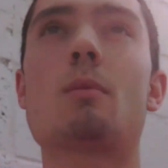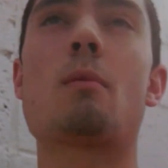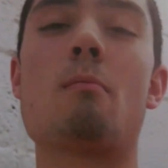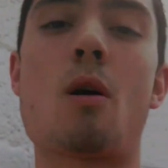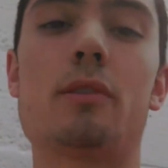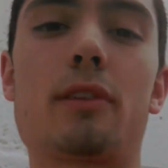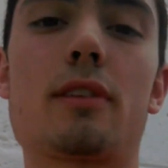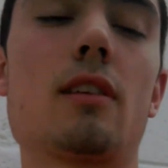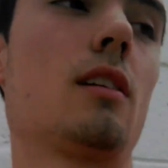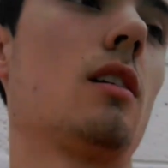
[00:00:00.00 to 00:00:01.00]
a month,
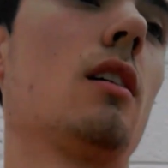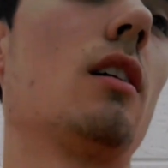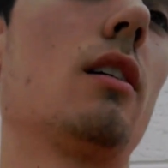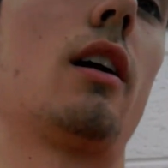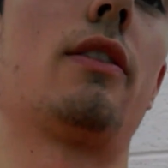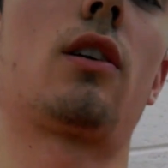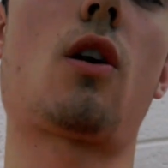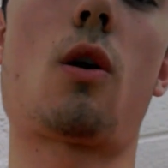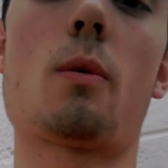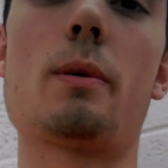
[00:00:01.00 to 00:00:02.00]
and the
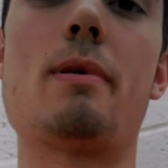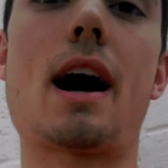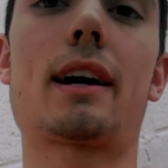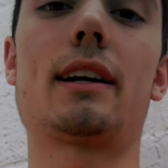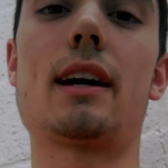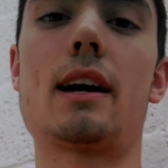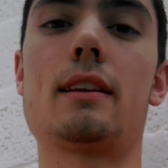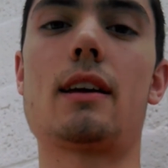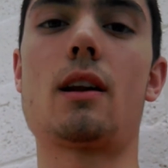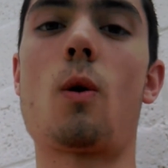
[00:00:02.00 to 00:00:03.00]
car will be back again,
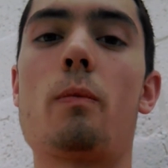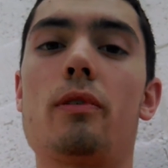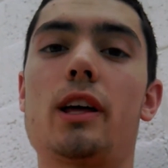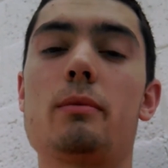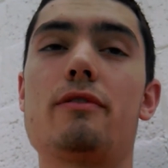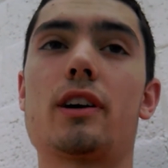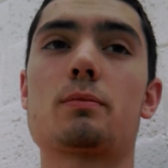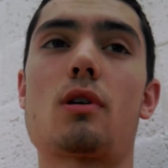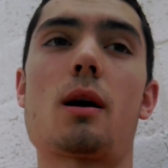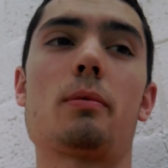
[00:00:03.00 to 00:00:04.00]
and hopefully it'll be fixed
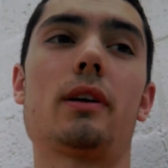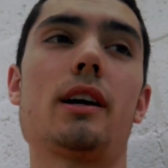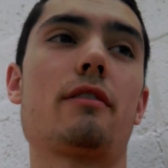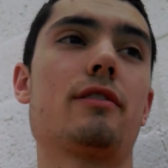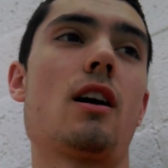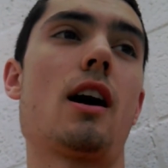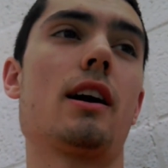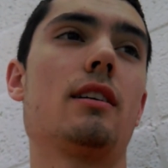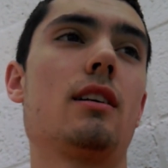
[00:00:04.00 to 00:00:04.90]
properly. If not,